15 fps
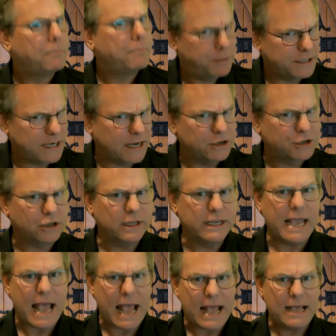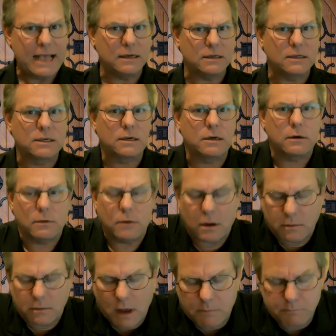potentially 8
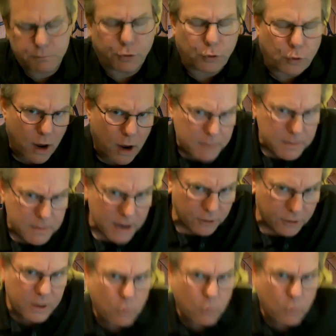primary,